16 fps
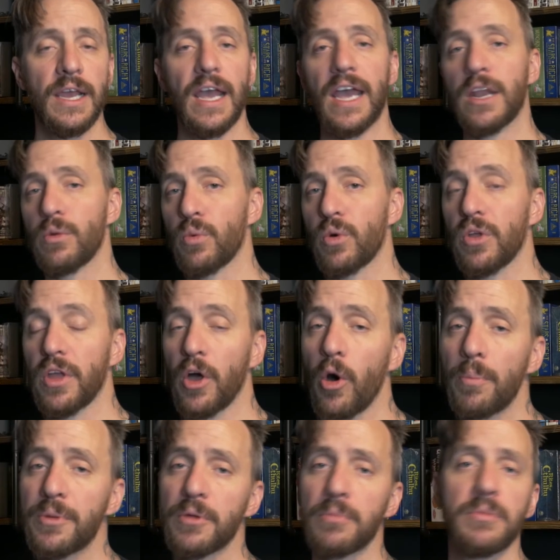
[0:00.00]
and it will
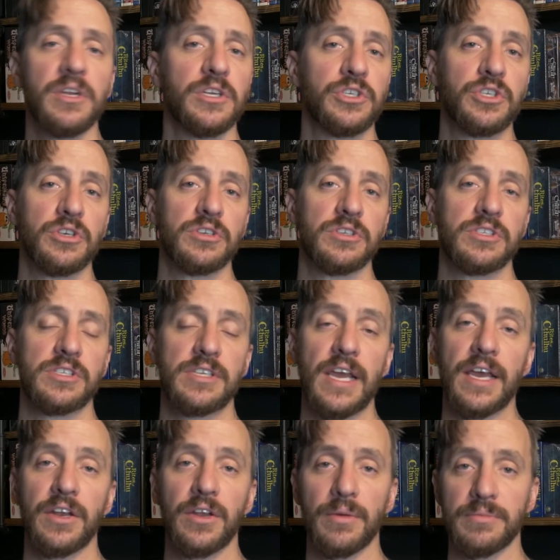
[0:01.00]
help your miniatures
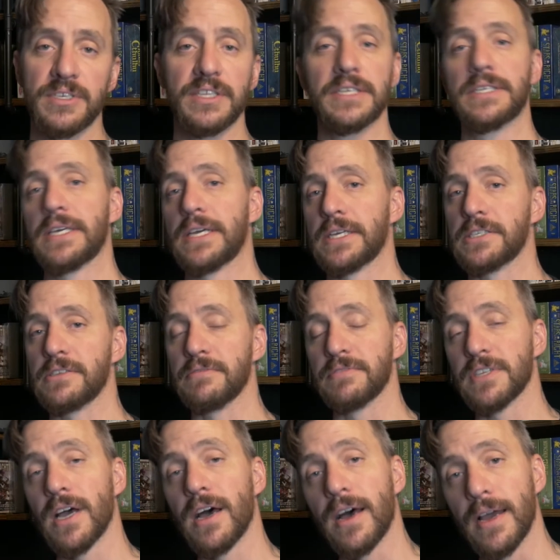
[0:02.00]
stand up to the test of
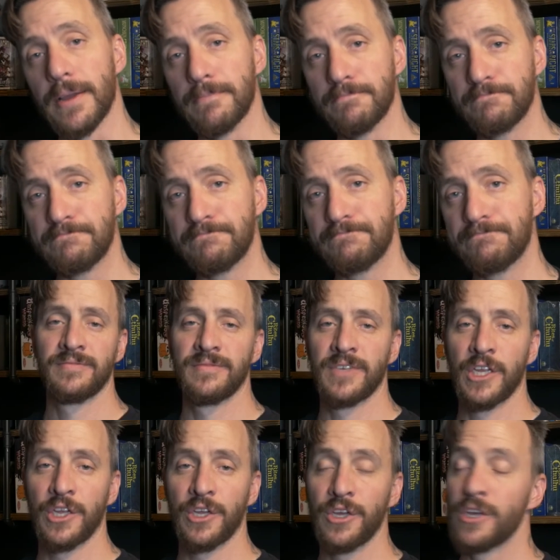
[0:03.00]
time.
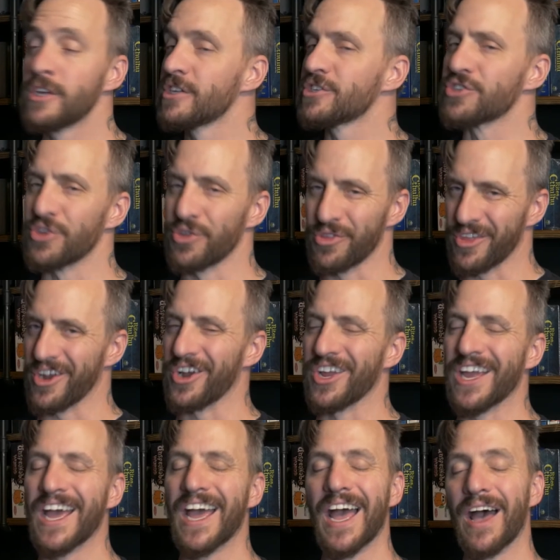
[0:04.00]
So there
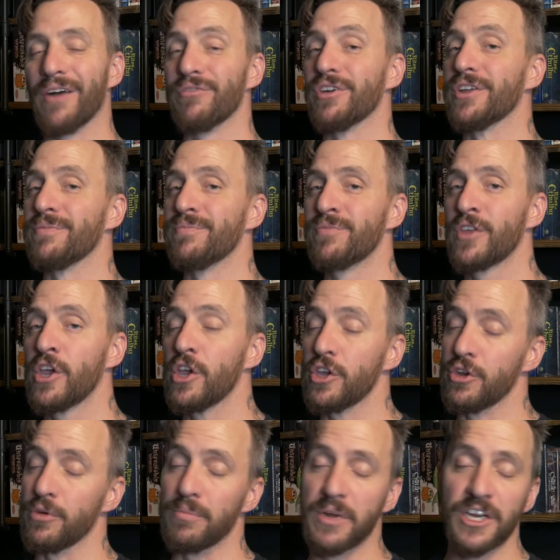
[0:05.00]
you have it.
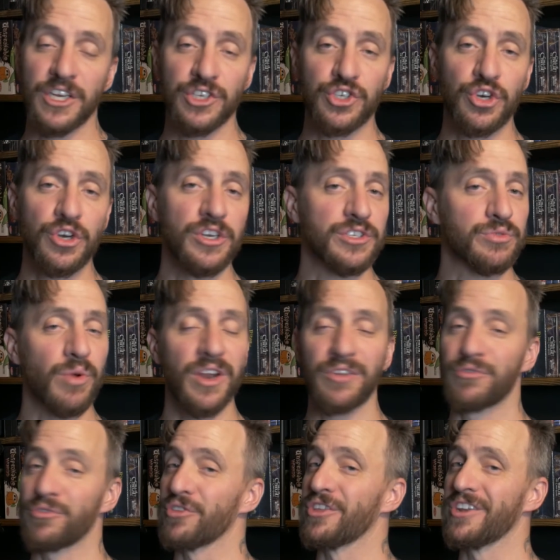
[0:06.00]
Your miniature is ready
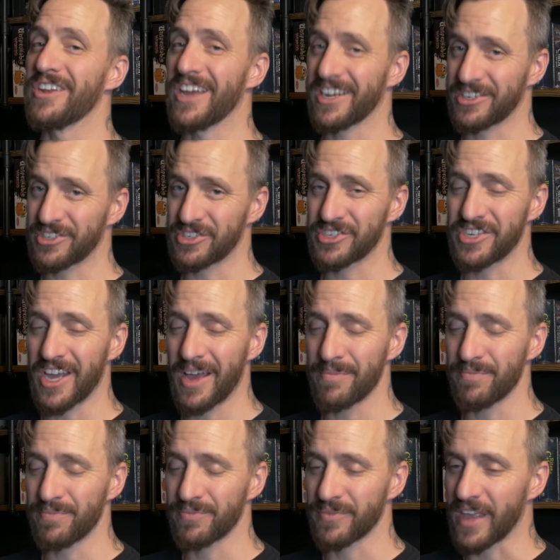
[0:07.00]
for the next
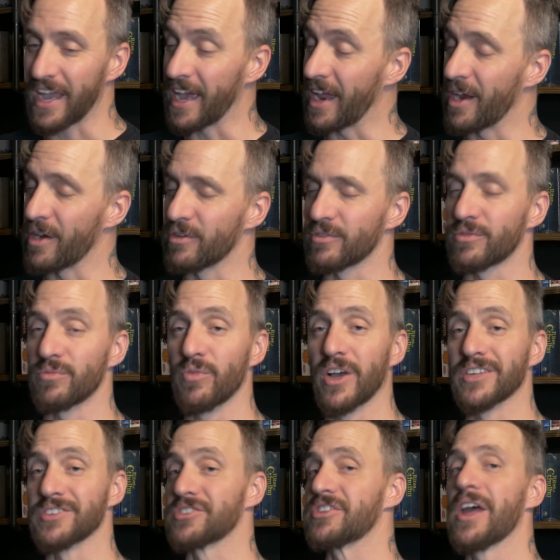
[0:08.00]
step, and
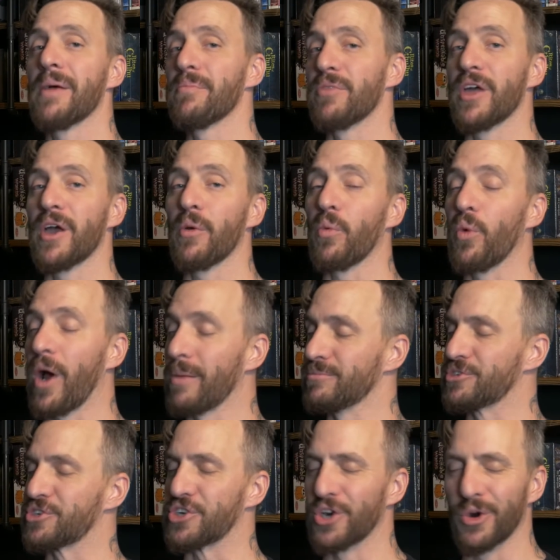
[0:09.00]
a step that
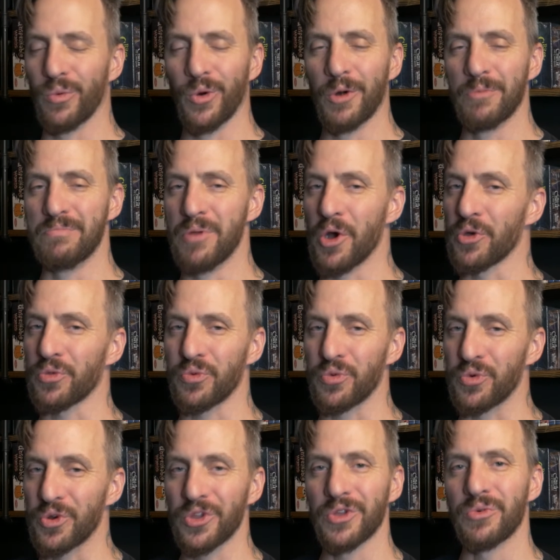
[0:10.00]
I'm sure we're both
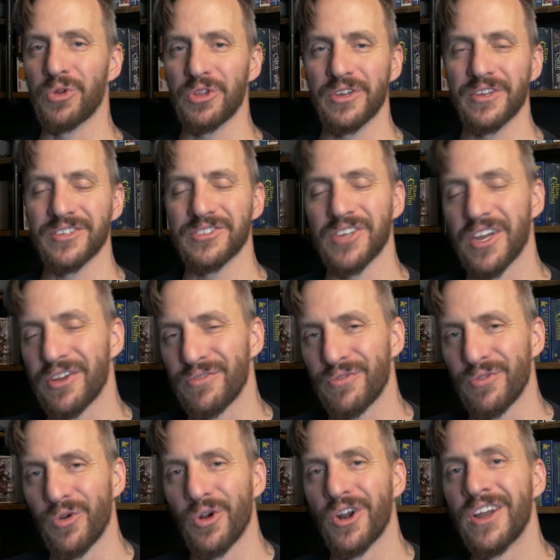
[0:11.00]
really, really excited
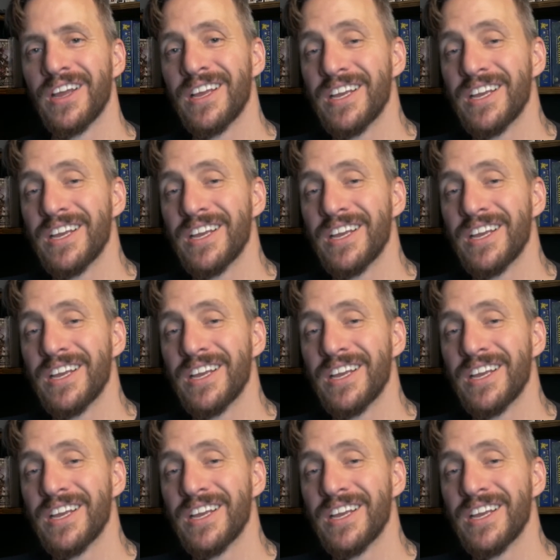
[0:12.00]
for